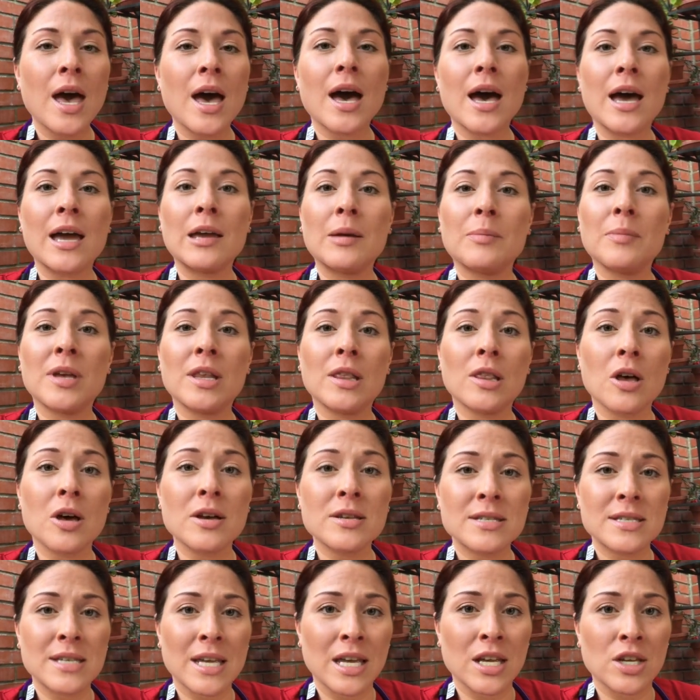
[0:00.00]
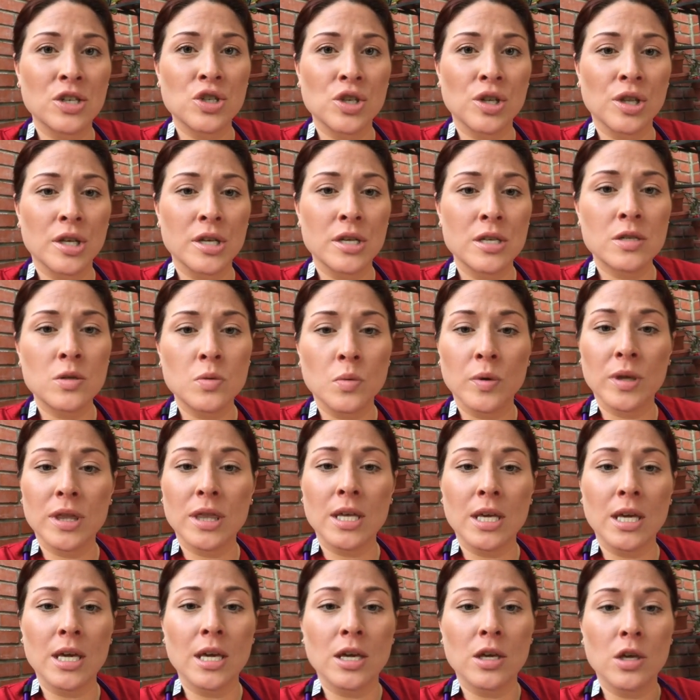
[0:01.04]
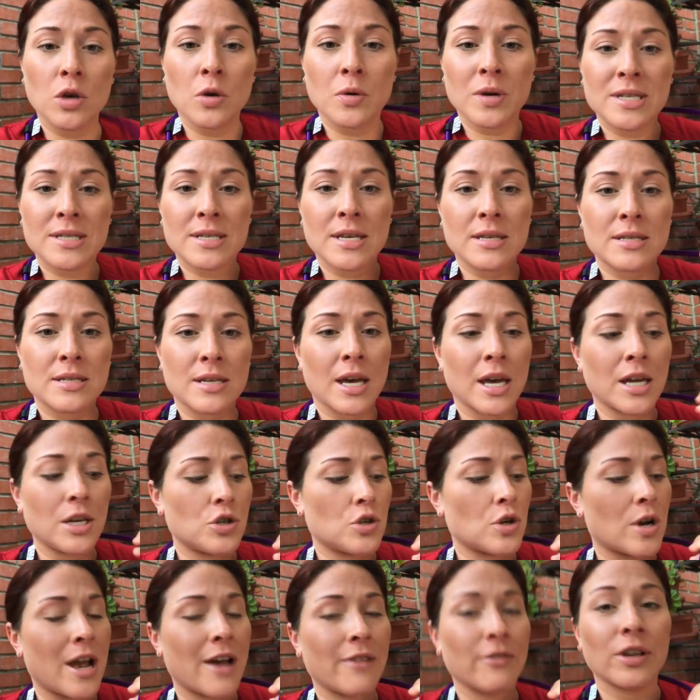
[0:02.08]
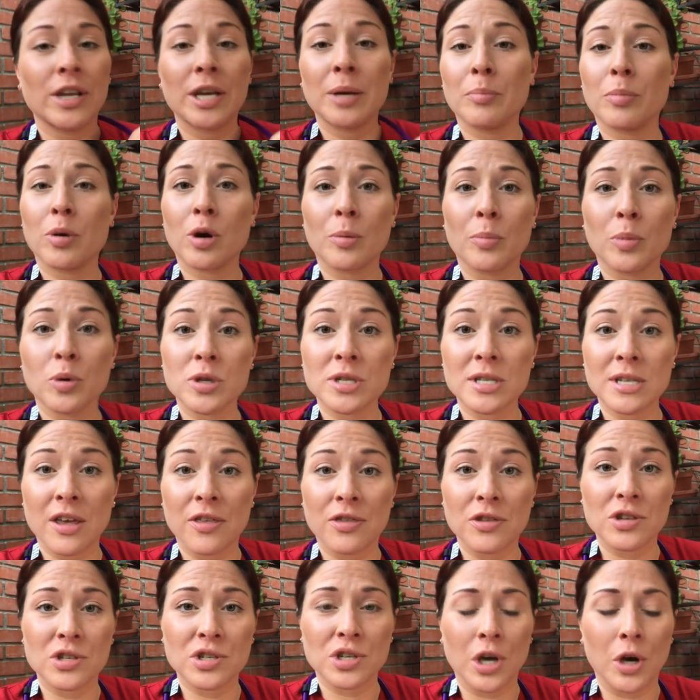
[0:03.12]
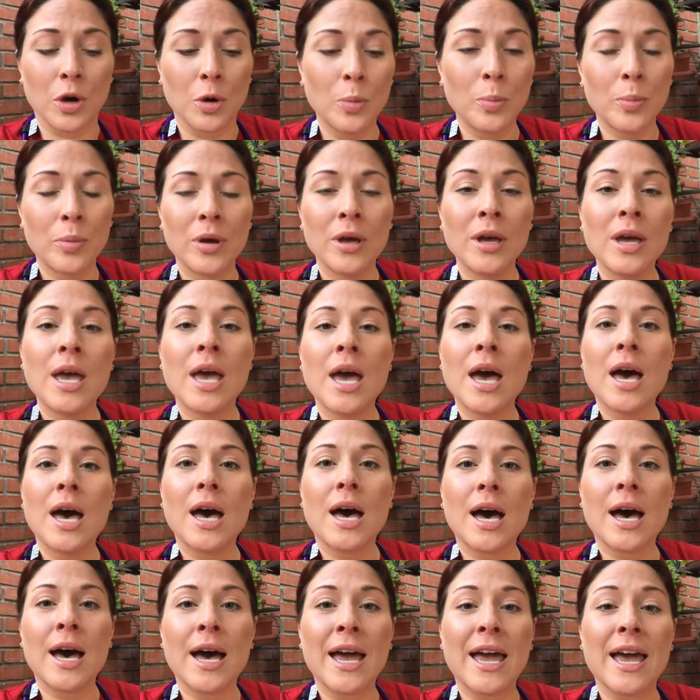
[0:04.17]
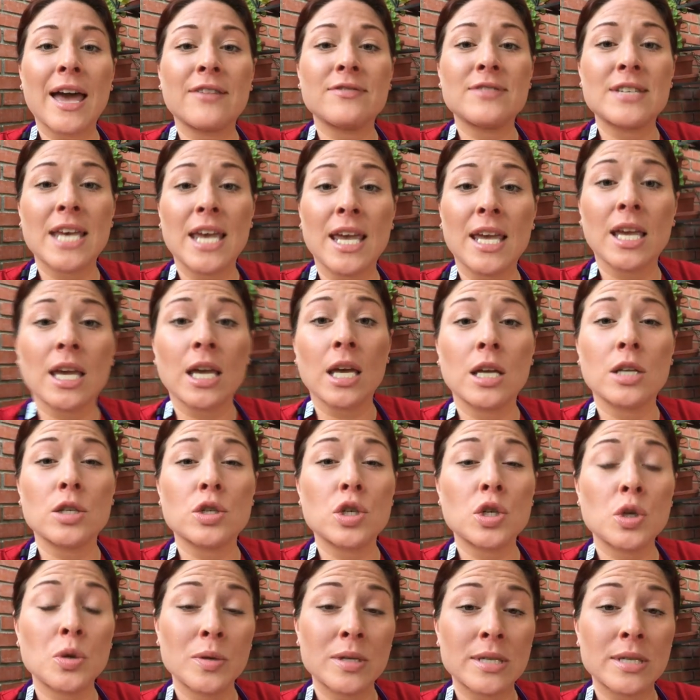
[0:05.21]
I am in Los Angeles with the U S S I Traveling Purple Stethoscope. I have taken two